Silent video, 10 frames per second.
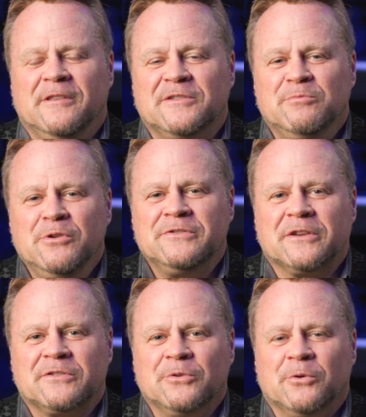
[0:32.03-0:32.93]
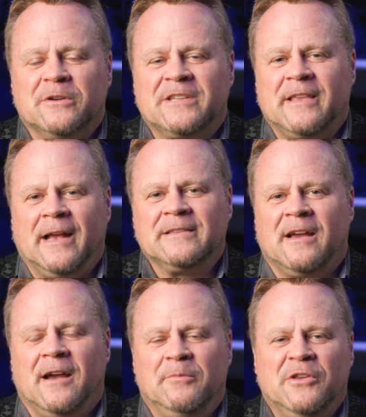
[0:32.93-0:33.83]
these music stores. At that
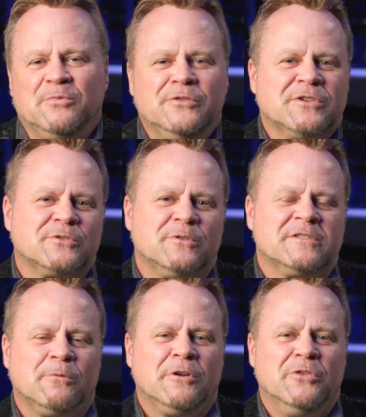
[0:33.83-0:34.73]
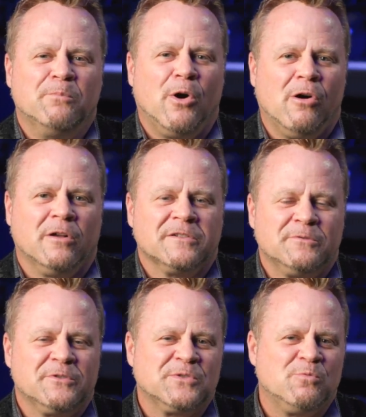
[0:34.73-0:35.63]
time, these music stores, they were in the malls. There
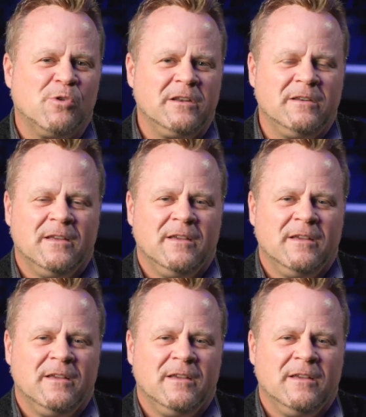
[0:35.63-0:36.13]
was this one